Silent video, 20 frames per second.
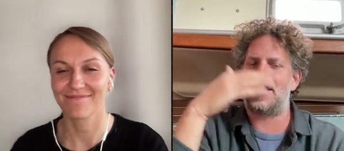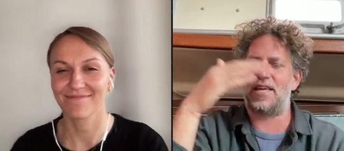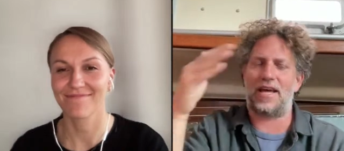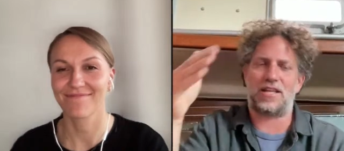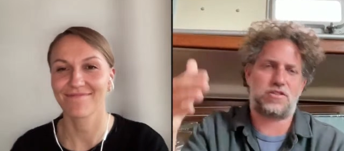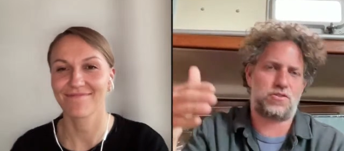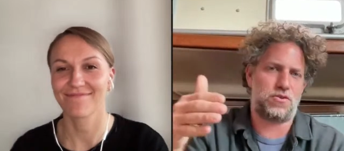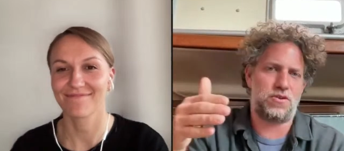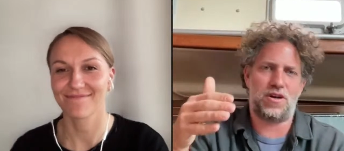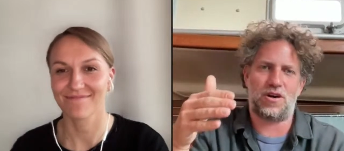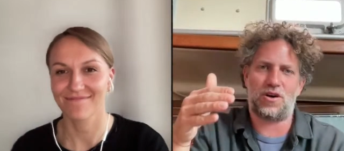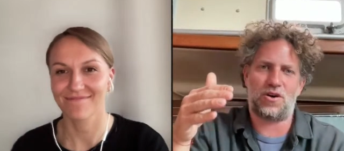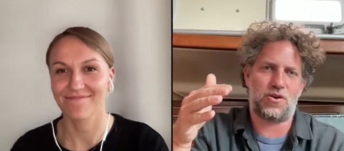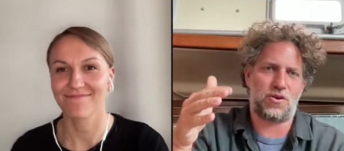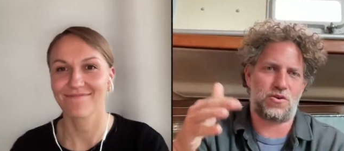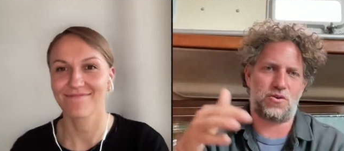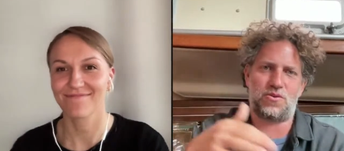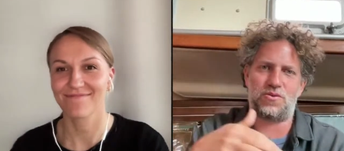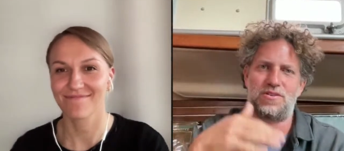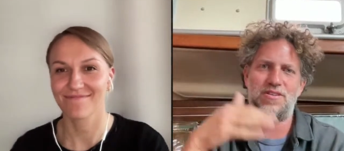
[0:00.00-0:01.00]
Speaker 1: get to
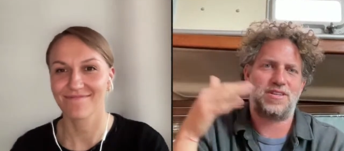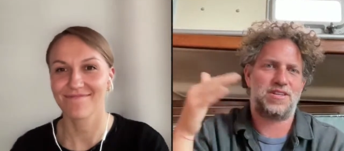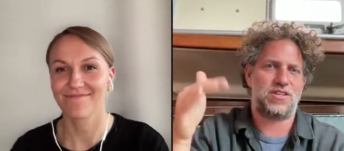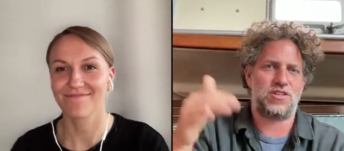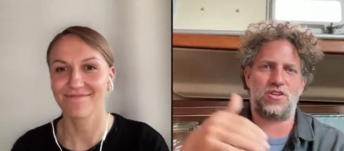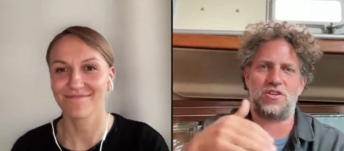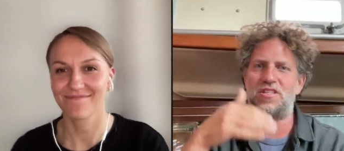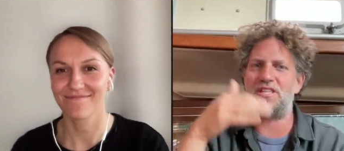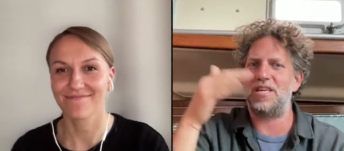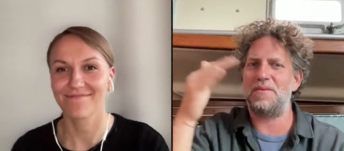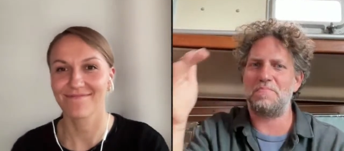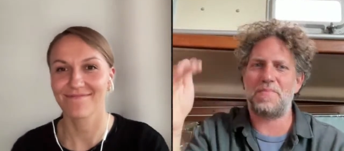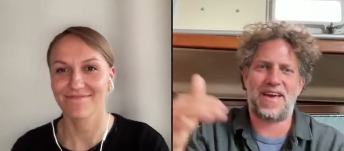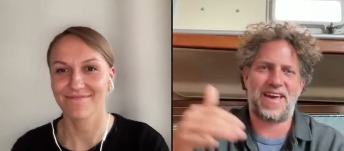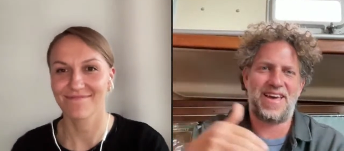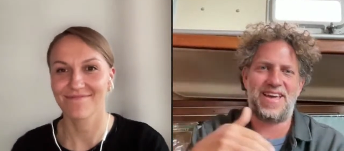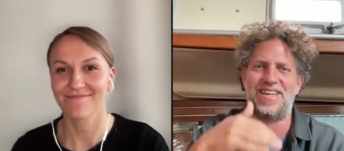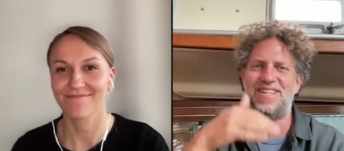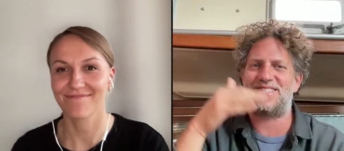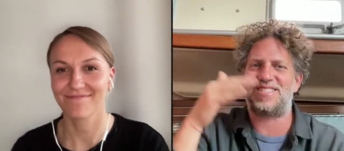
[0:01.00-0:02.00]
know your
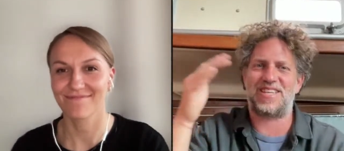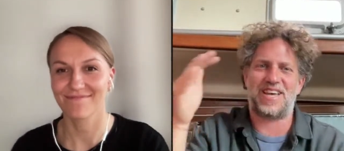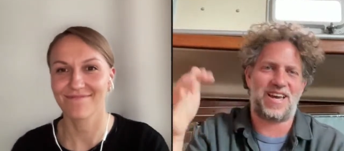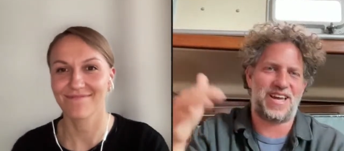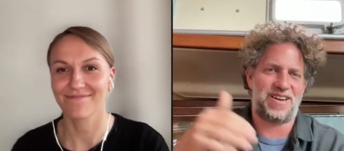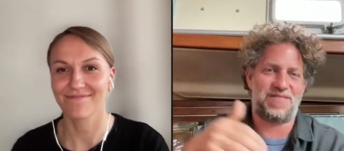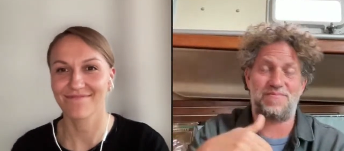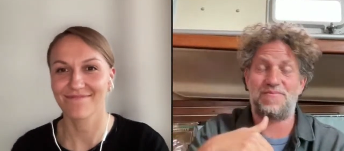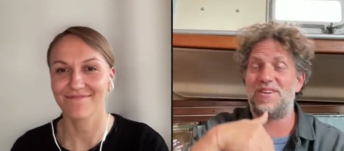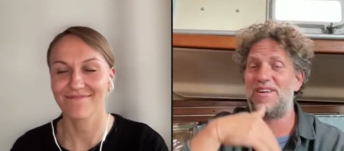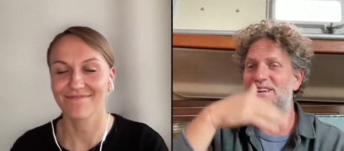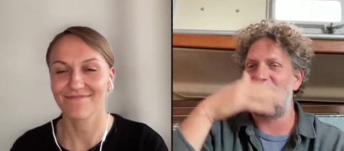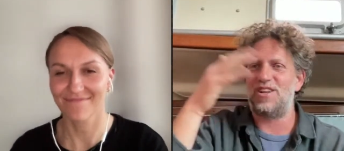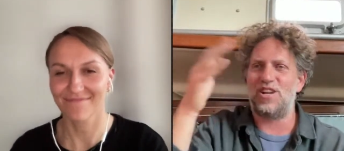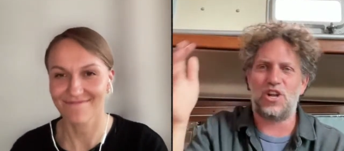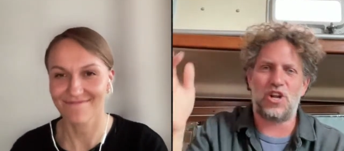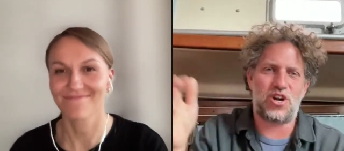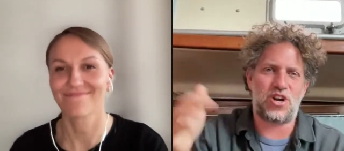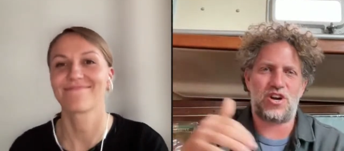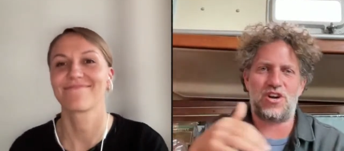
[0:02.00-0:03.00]
teammates and
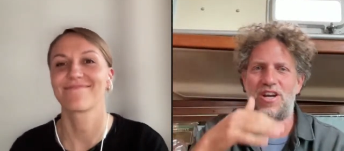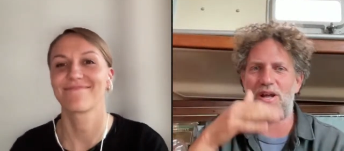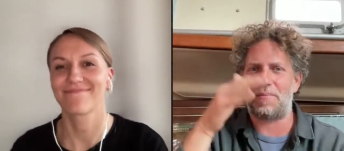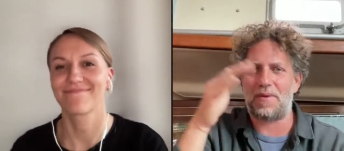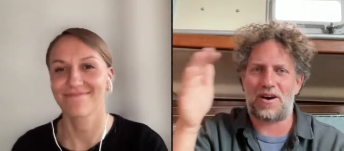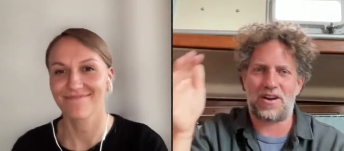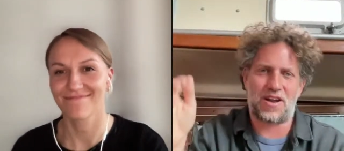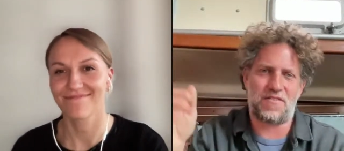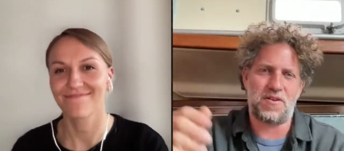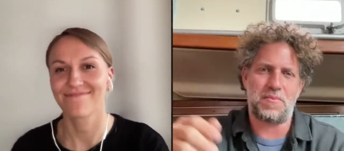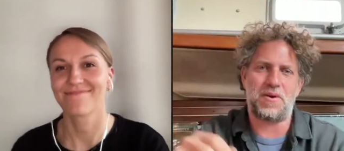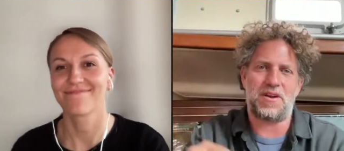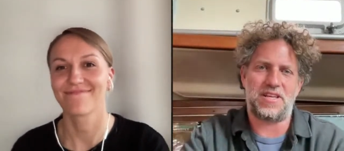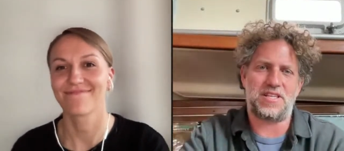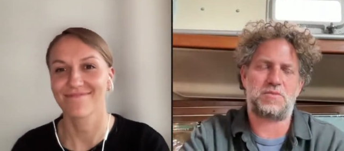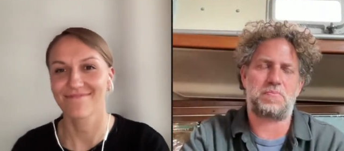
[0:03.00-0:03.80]
learn about everybody's